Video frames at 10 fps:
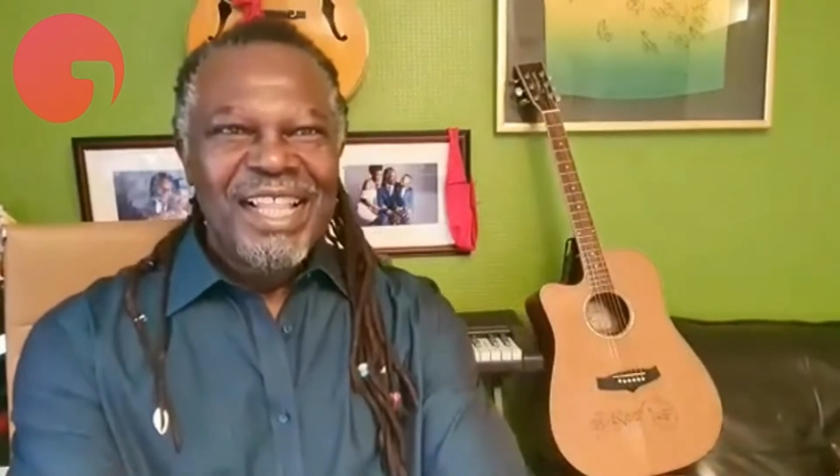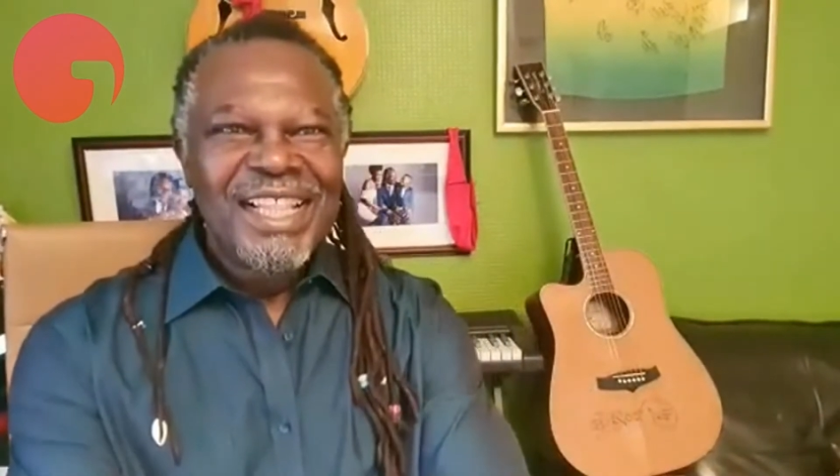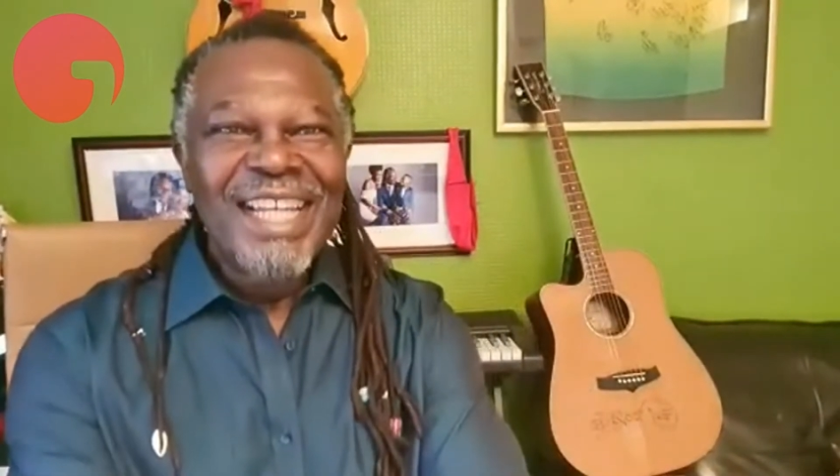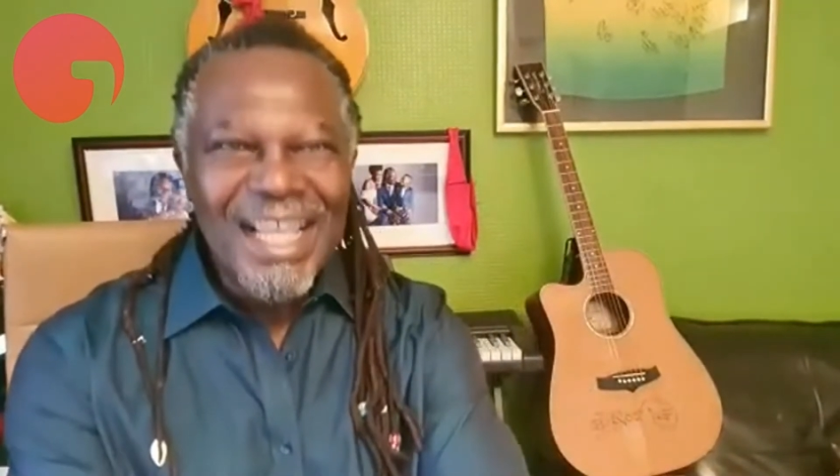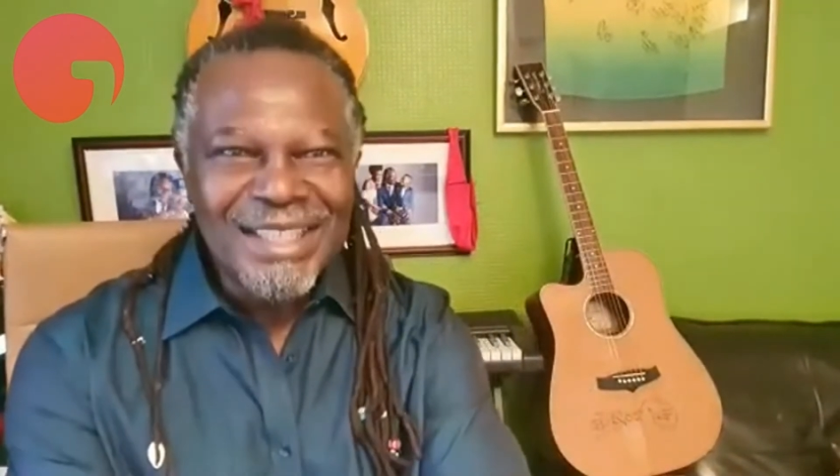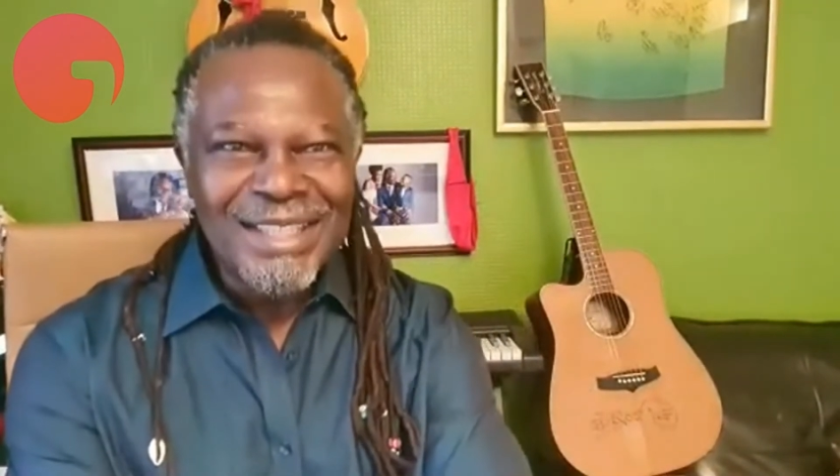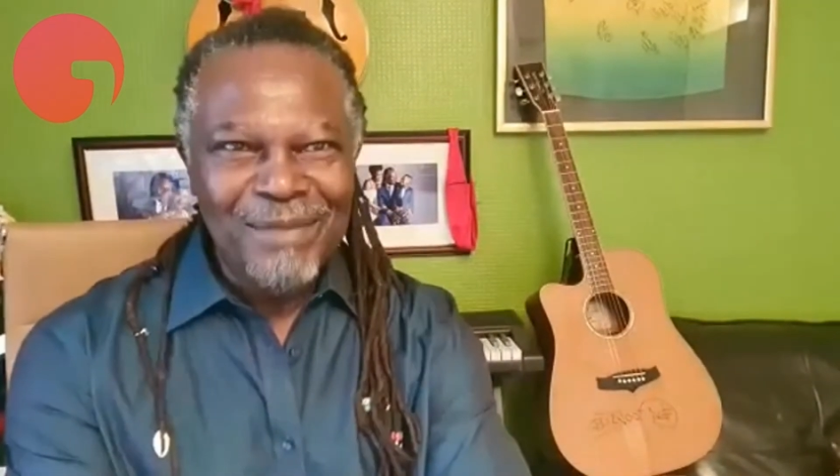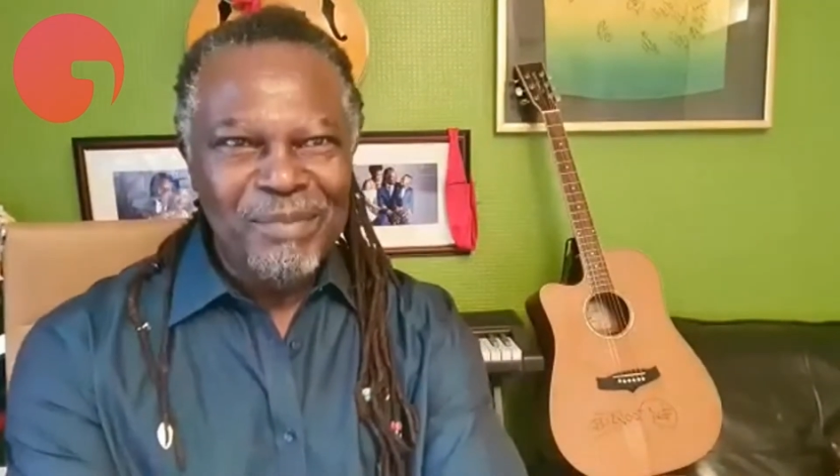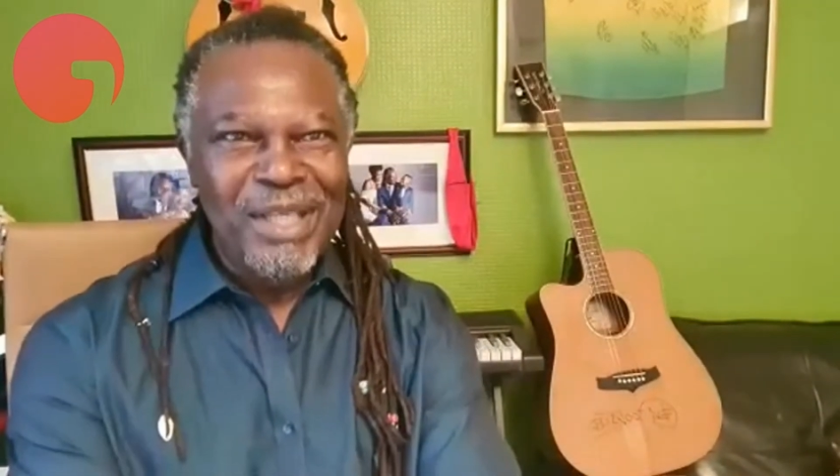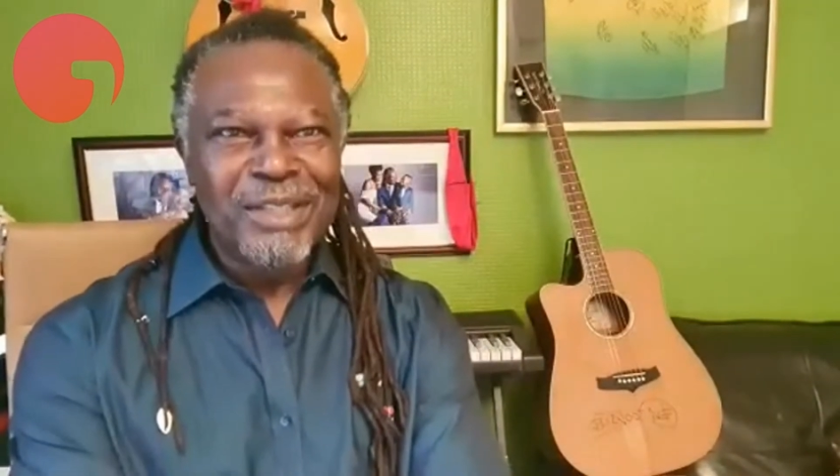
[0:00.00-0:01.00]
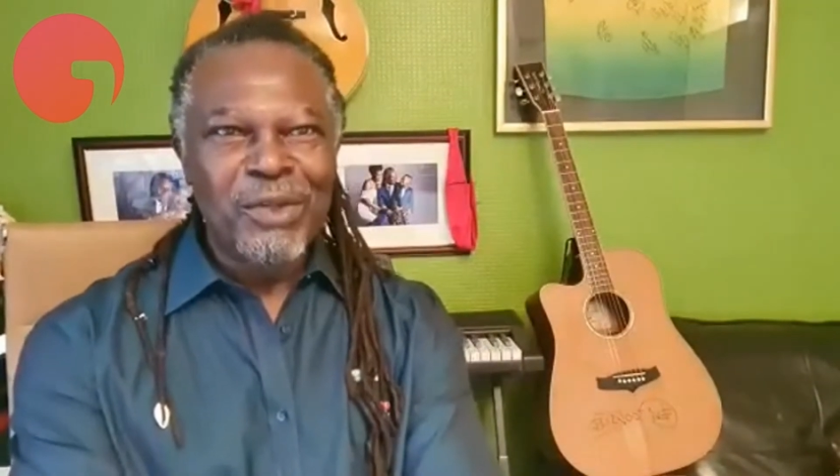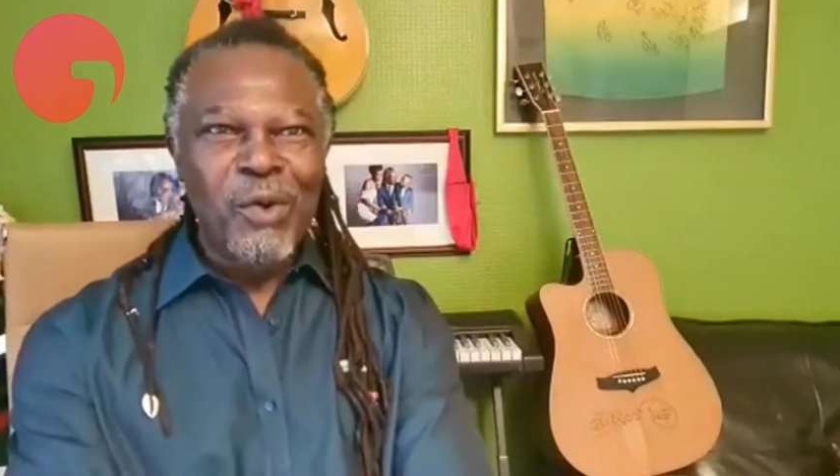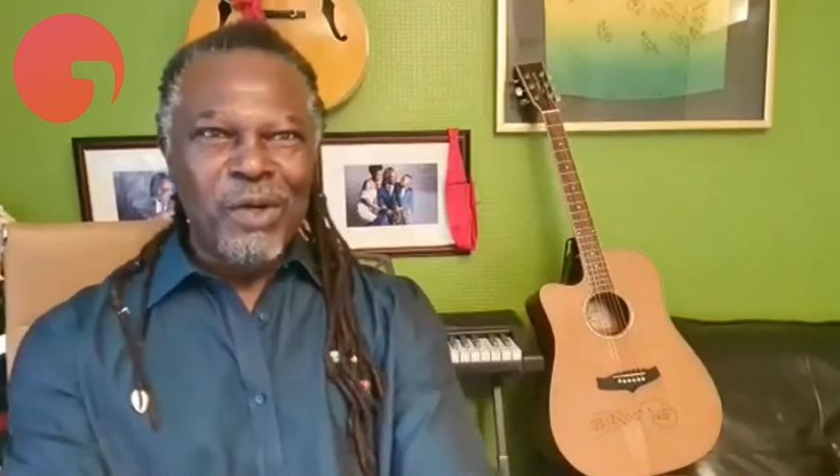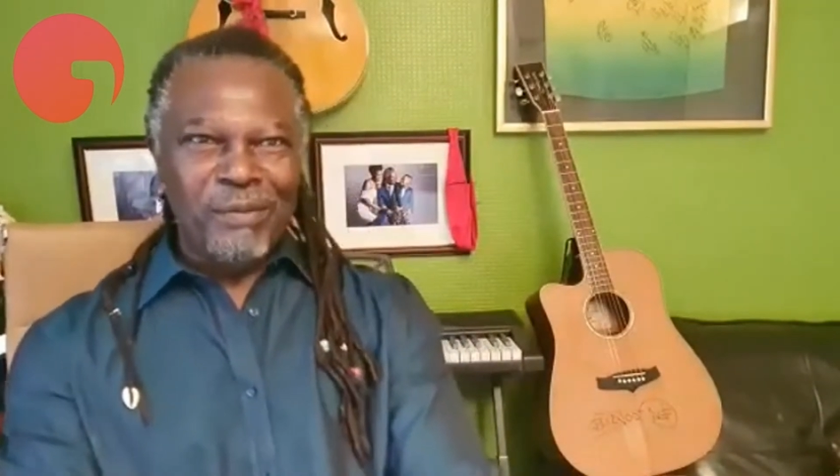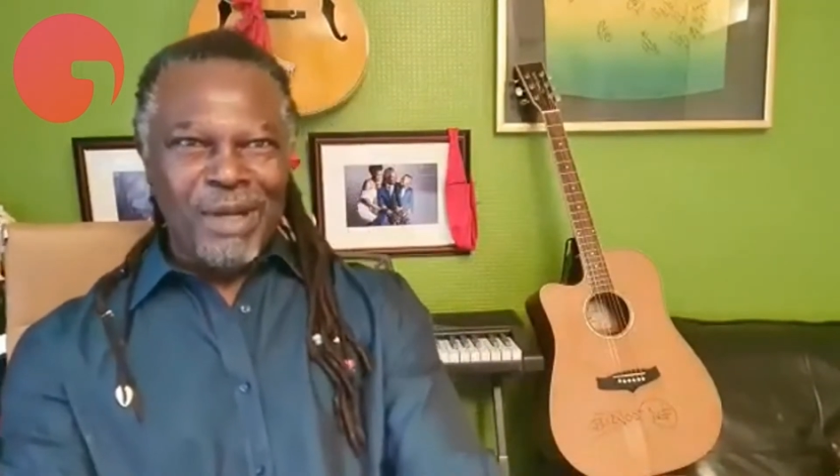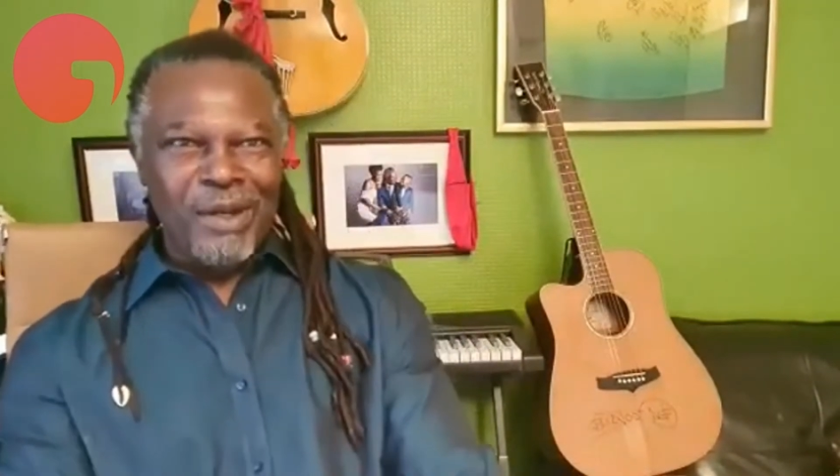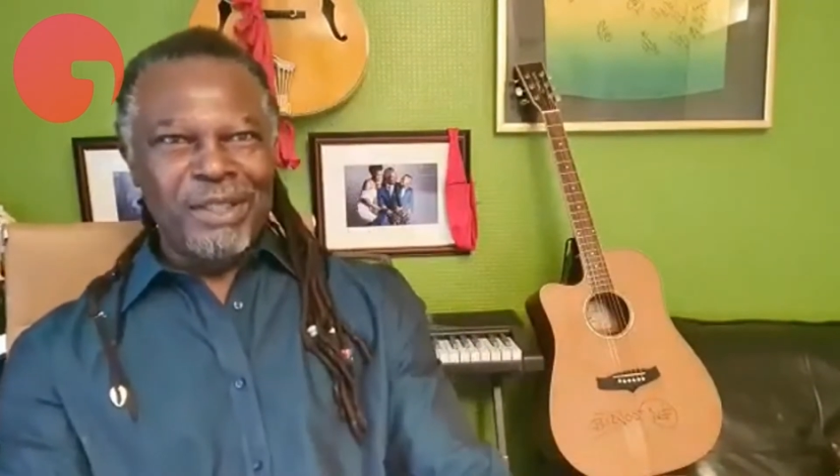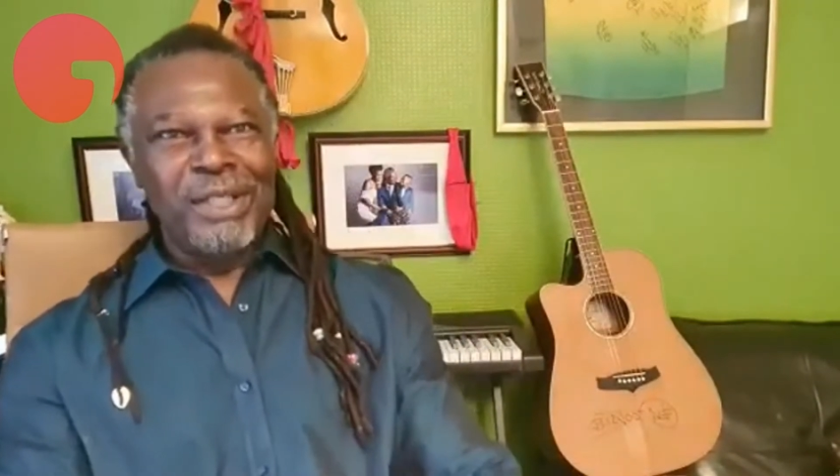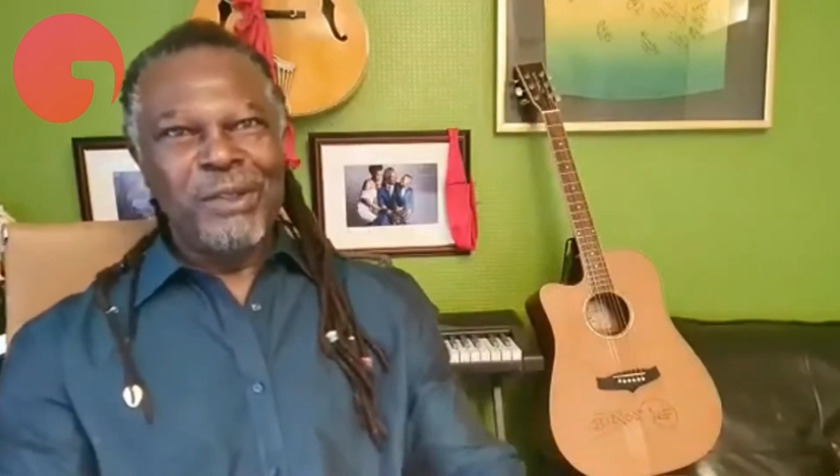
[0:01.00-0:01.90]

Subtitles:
The next tip is all about